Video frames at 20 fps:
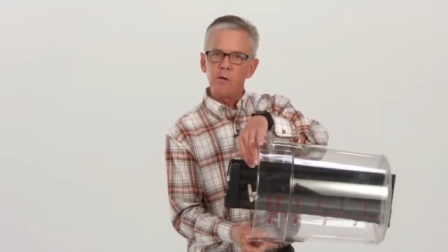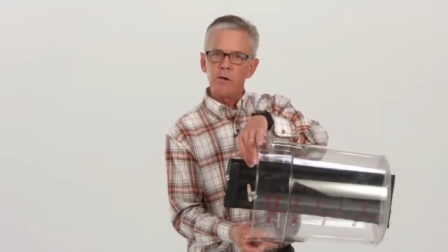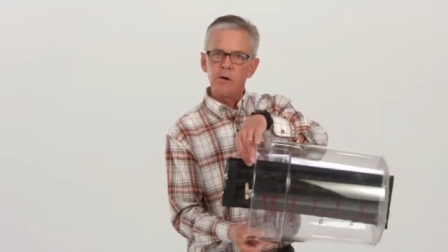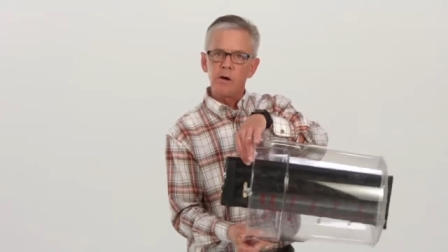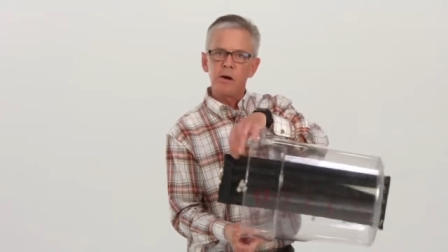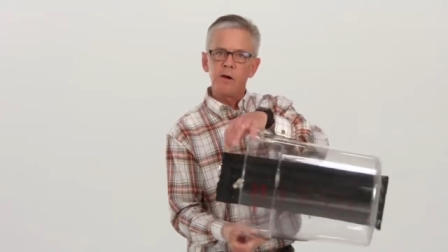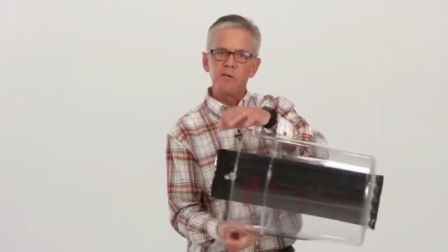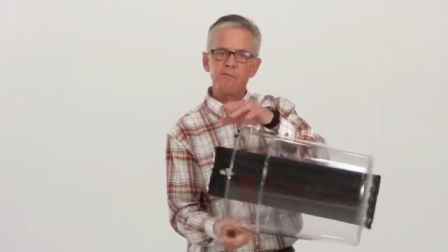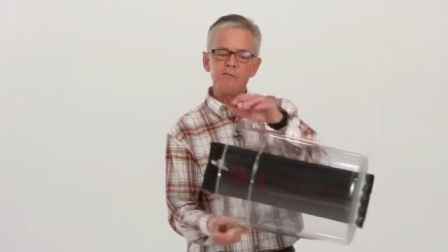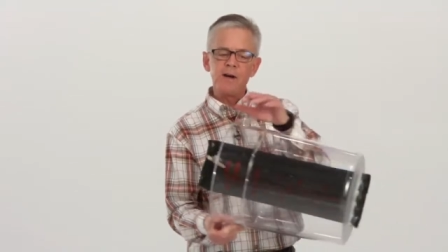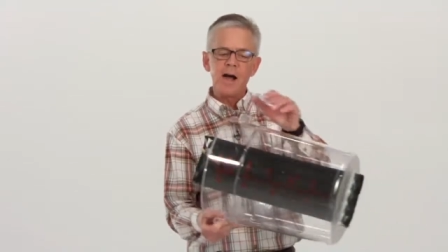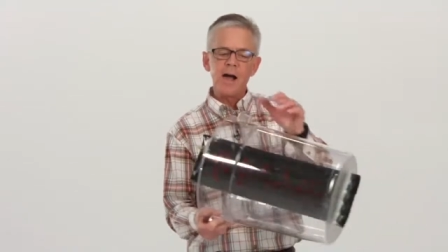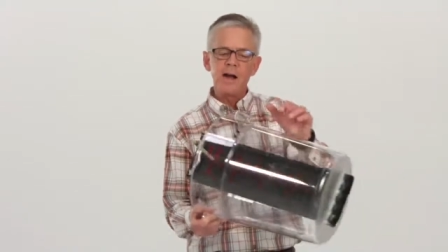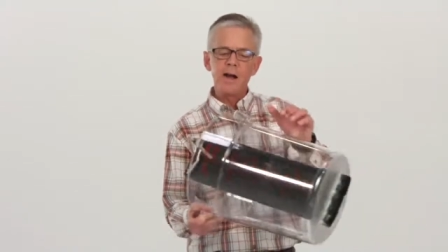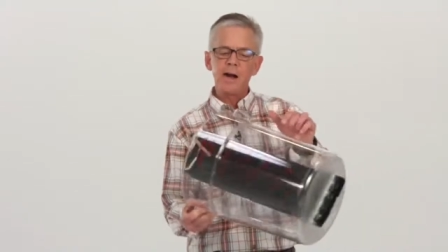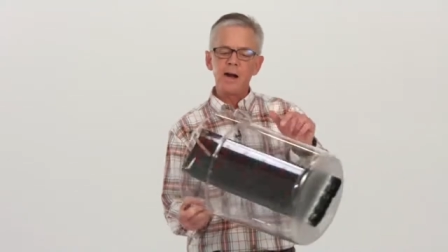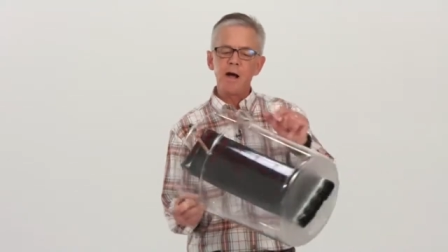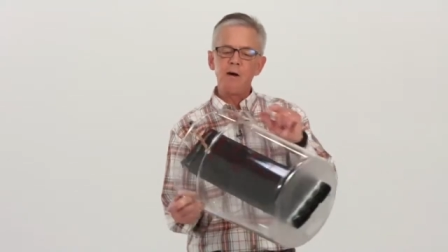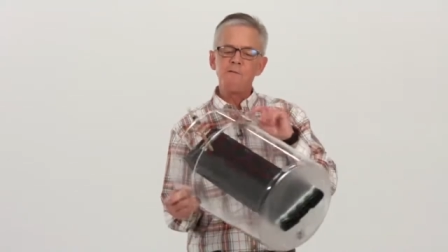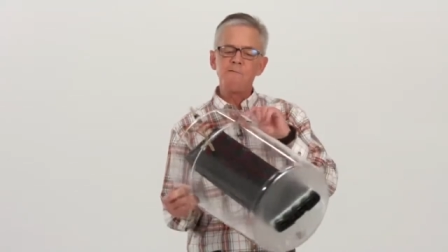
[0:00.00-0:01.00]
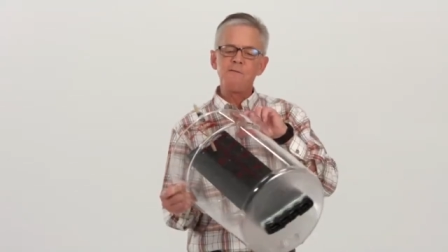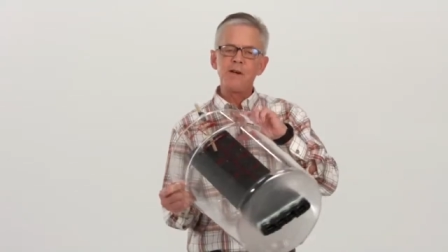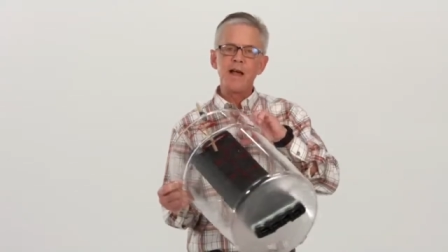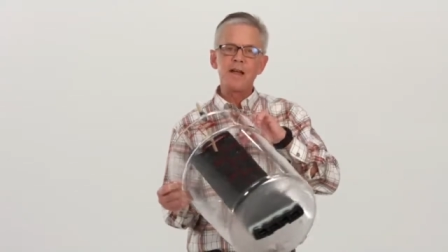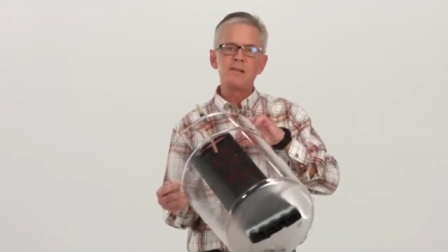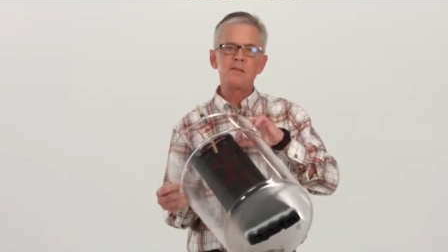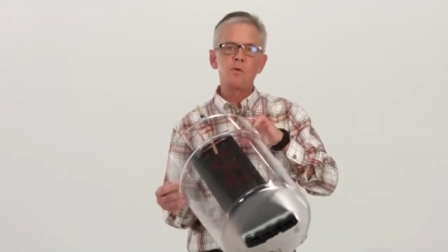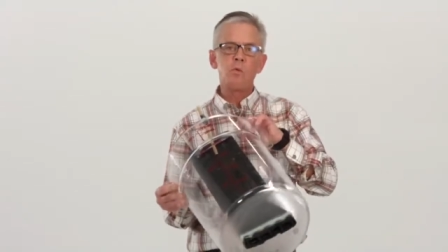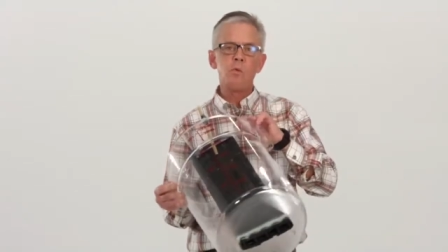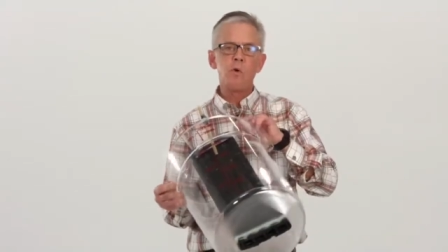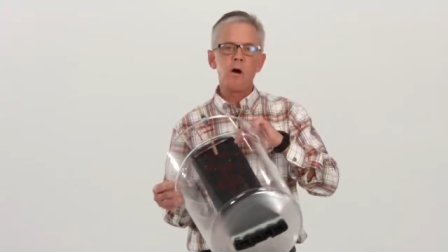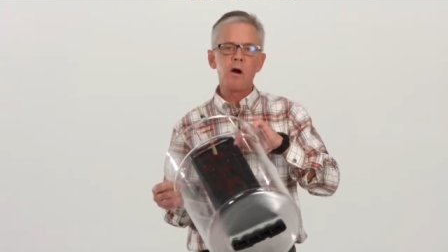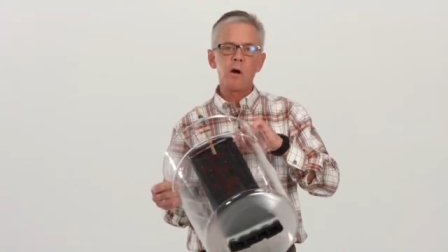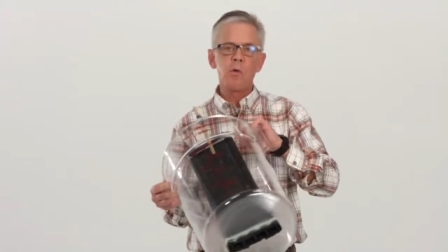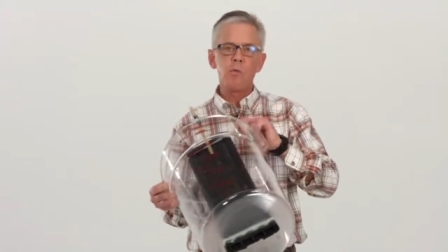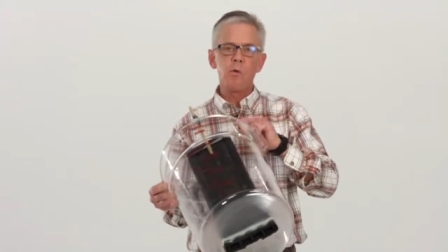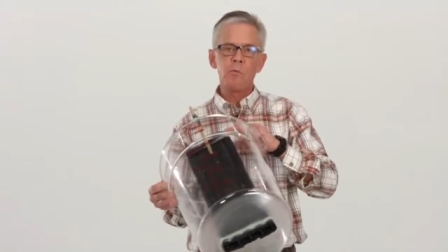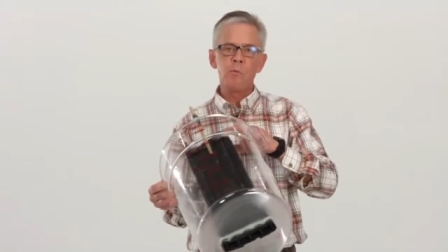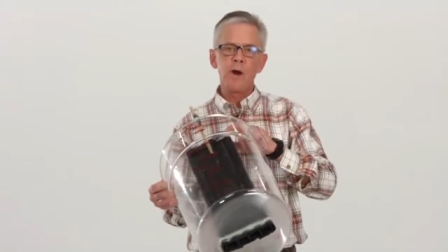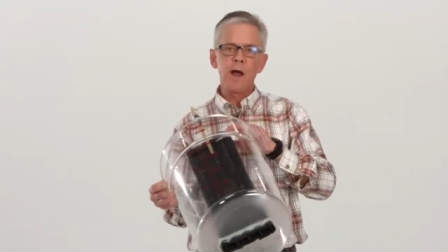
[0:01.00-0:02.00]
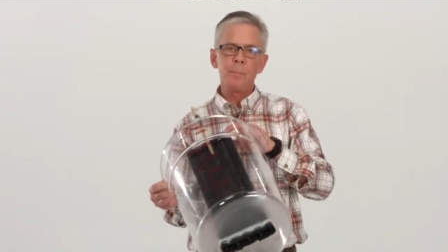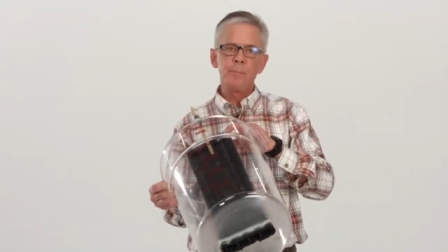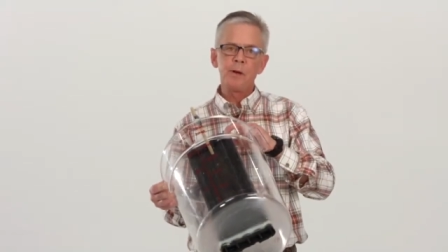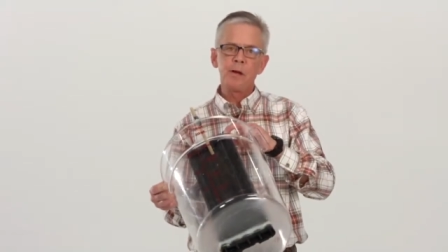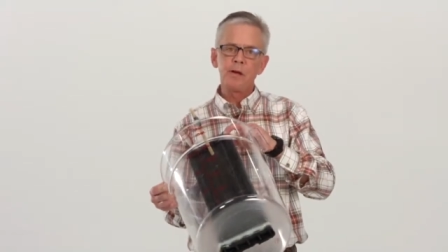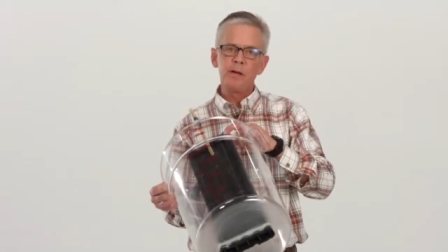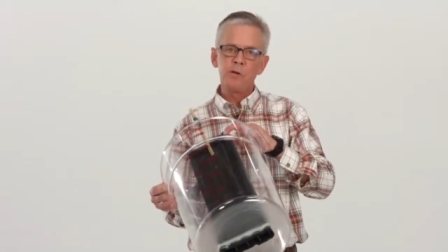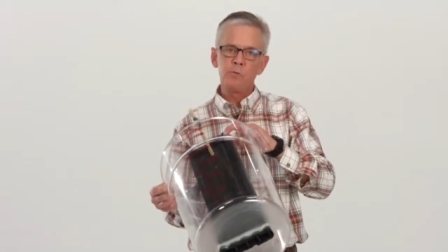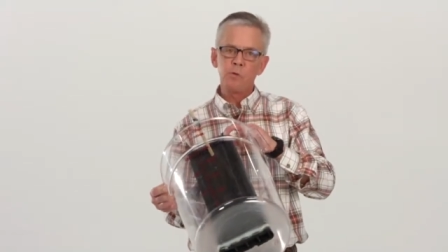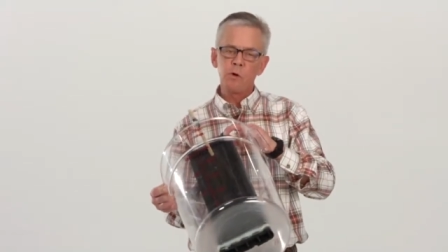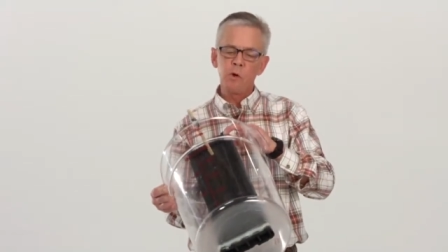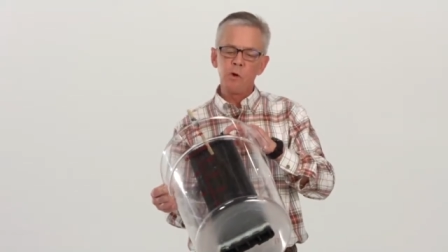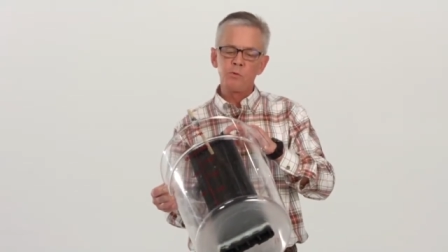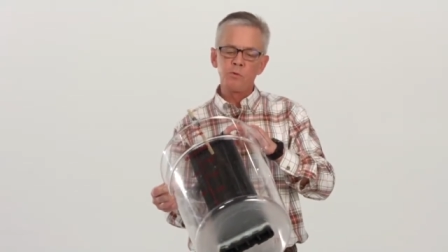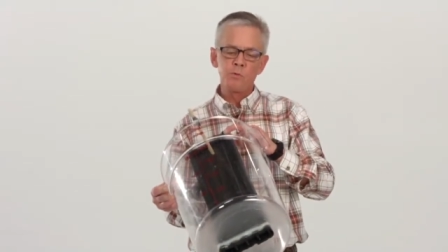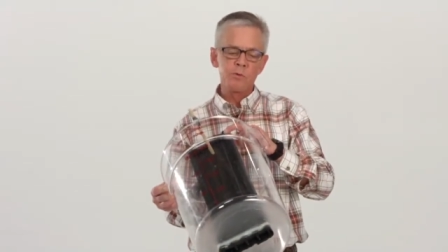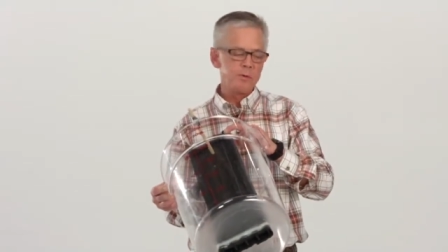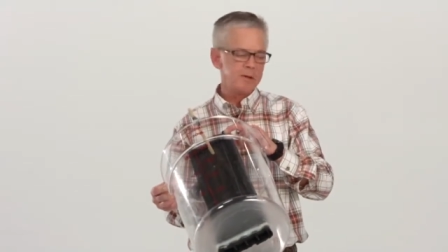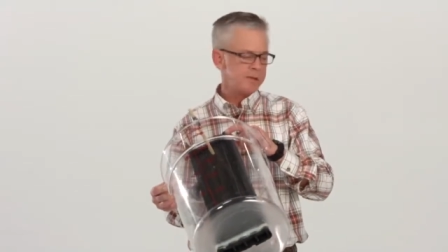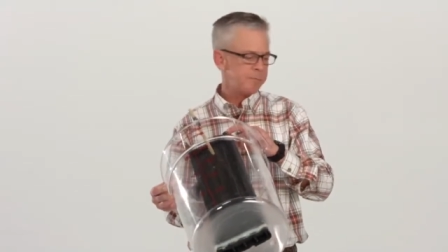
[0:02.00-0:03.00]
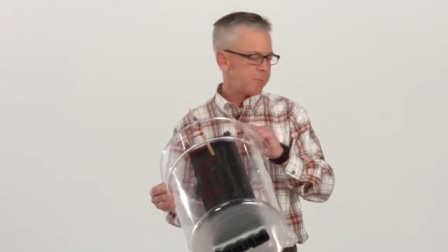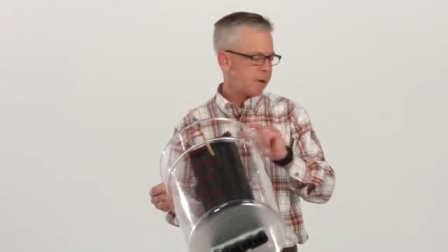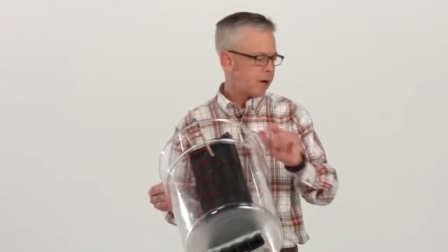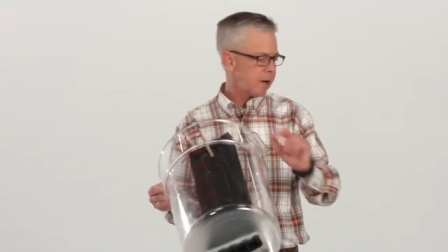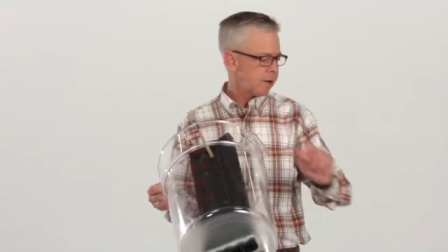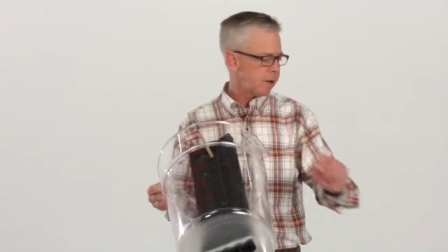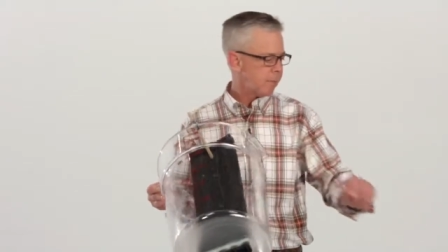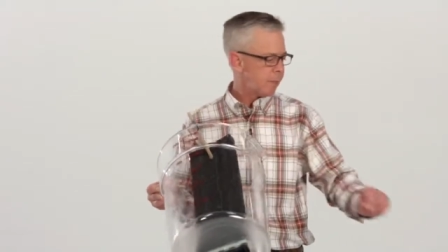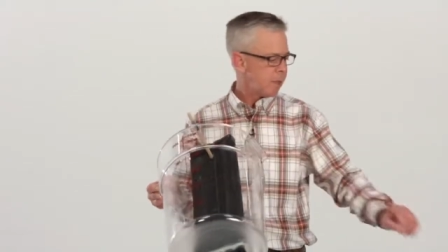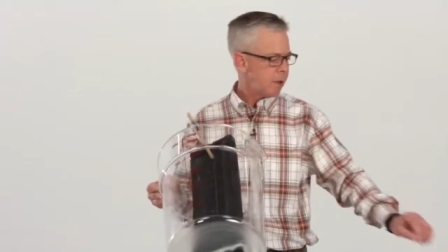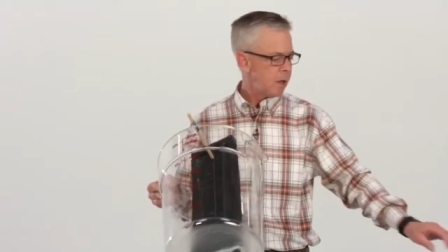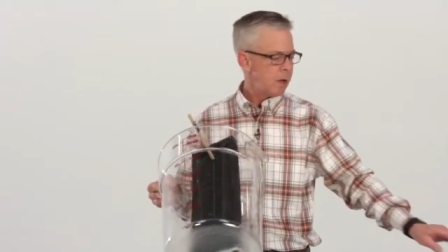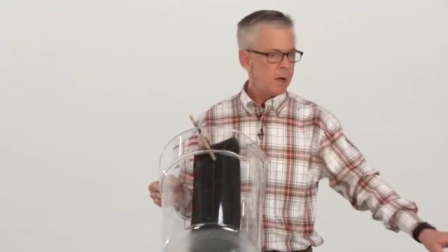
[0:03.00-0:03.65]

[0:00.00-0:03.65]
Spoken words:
and you're going to find out how fast the water will rapidly go through this bucket.